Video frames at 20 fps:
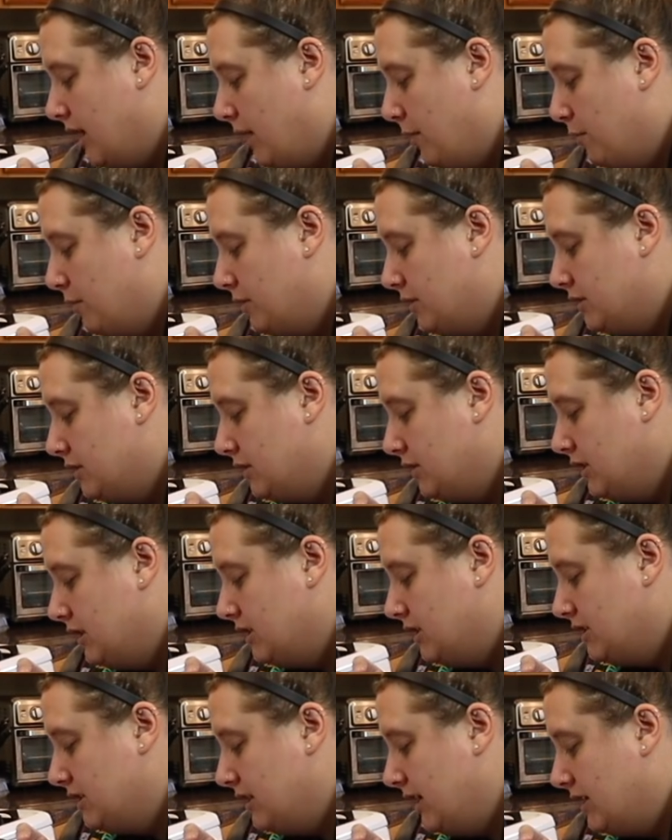happened. Look at
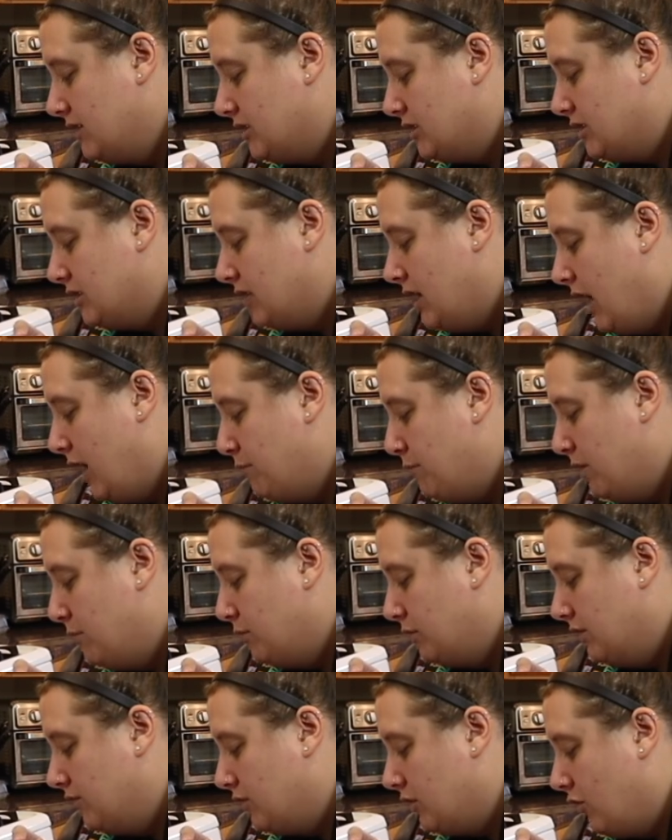this, like, snot
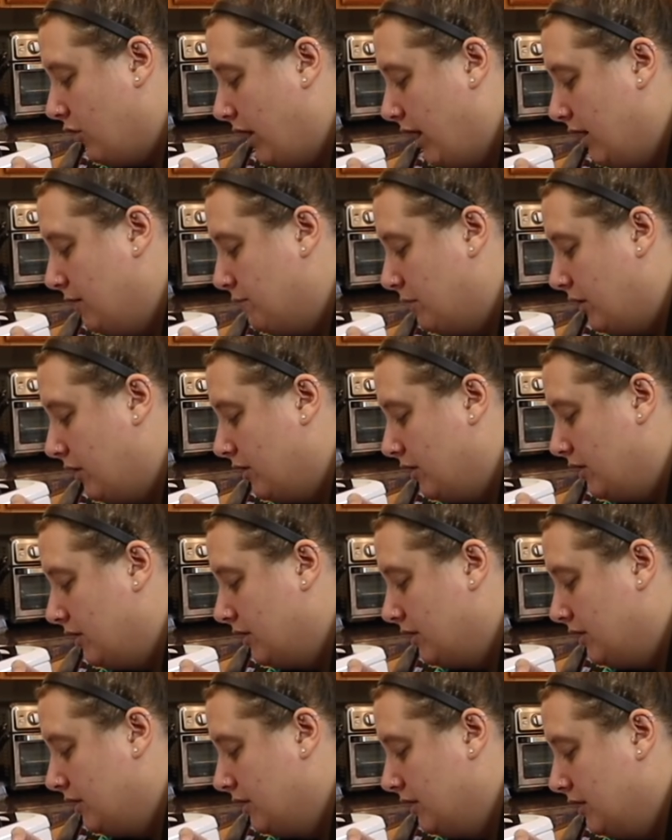bubble of a cranberry.
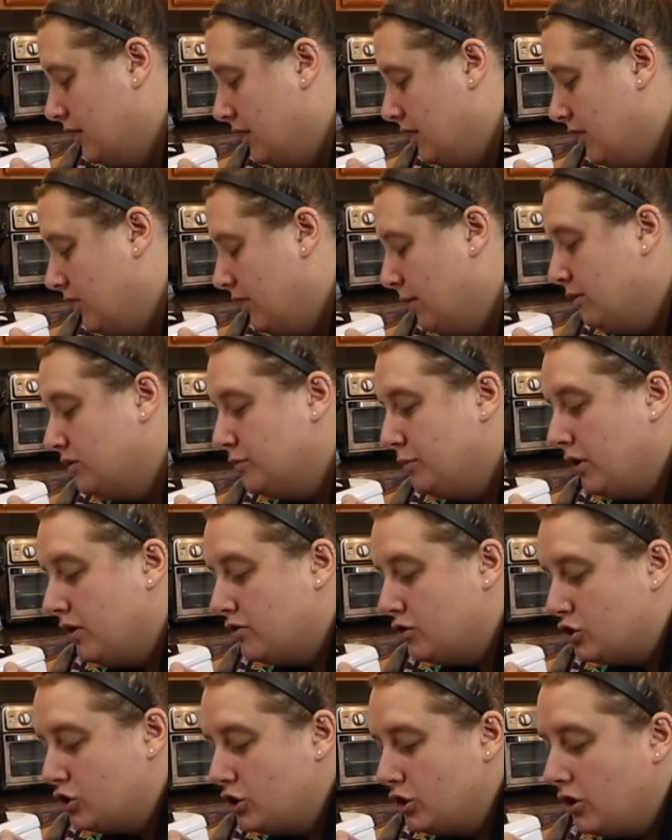That must be all
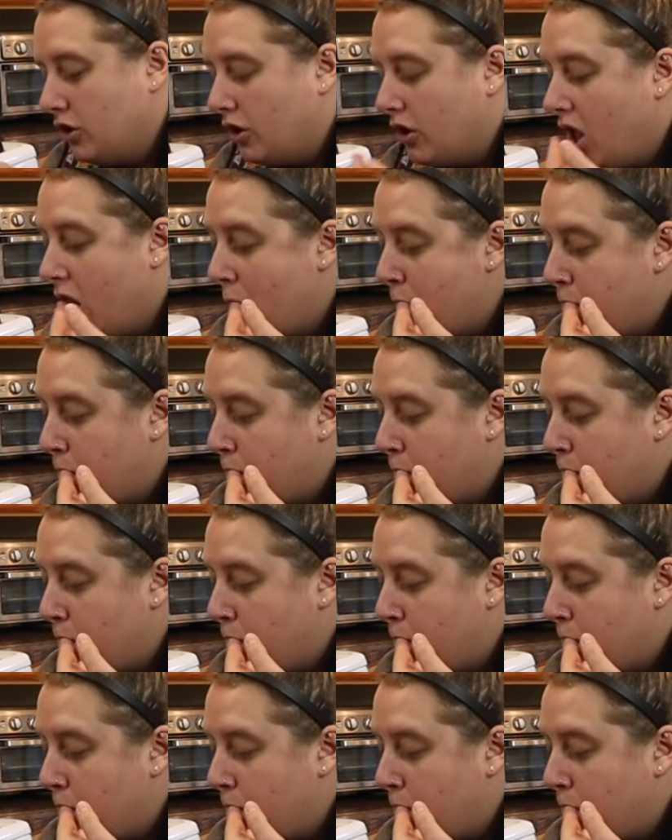the sugar.